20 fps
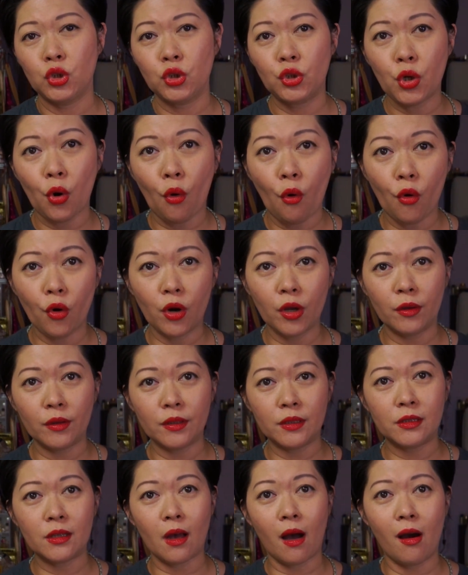
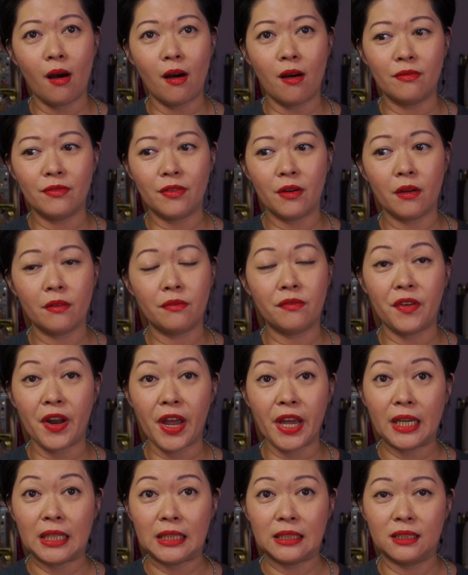choice of
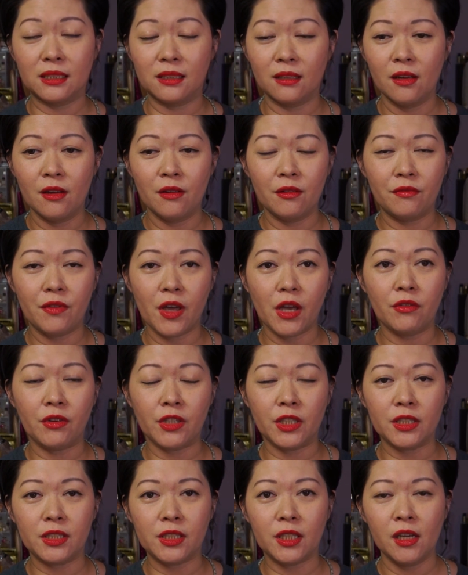fragrance,
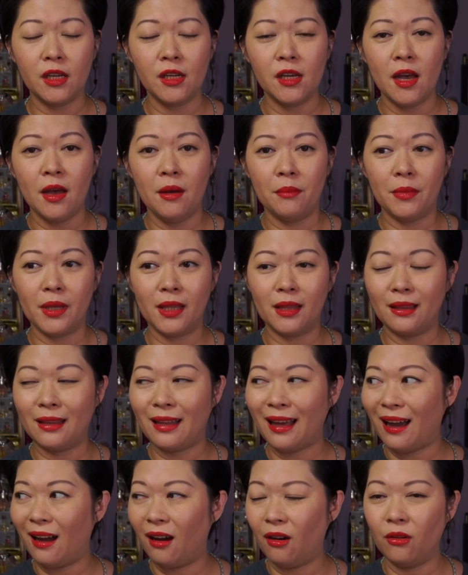but
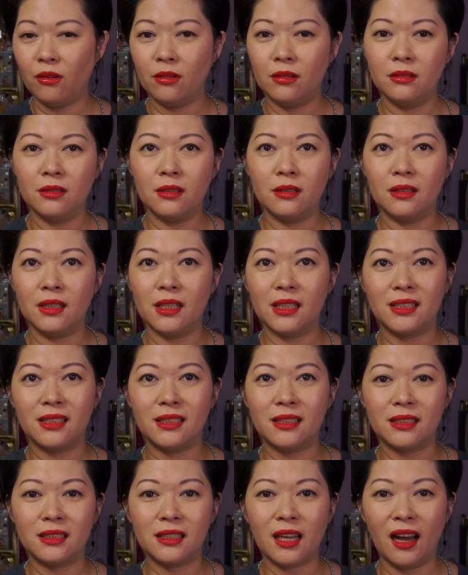now
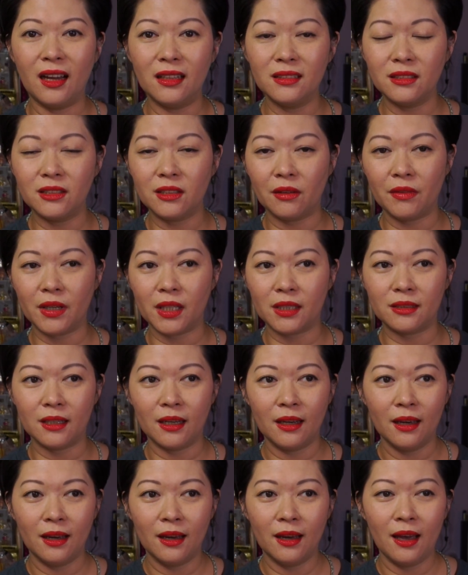there's tons of it,
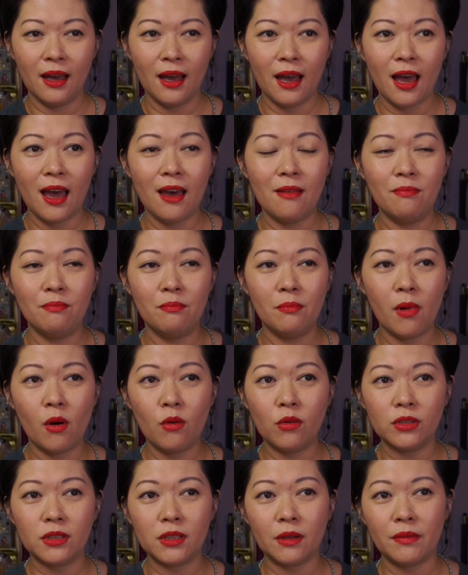and
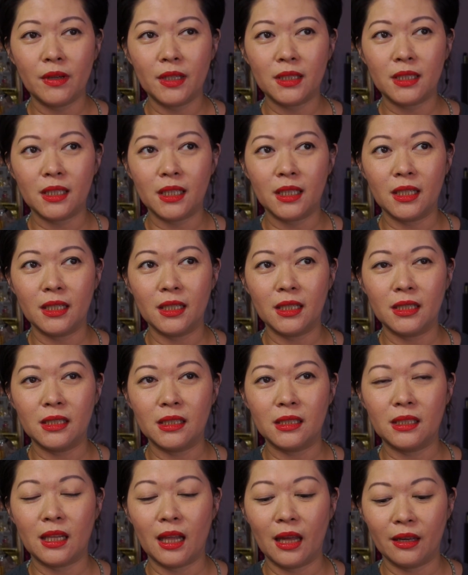most of it
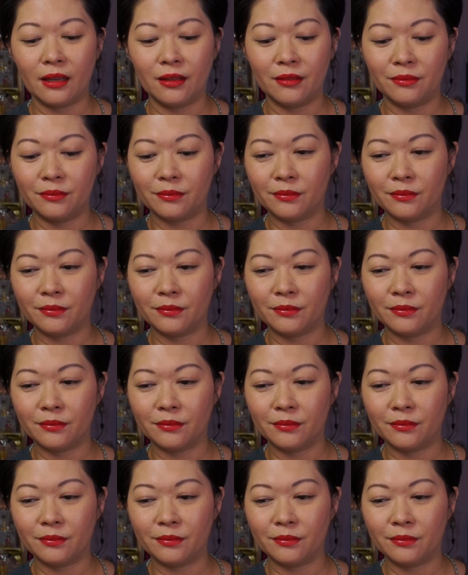is like,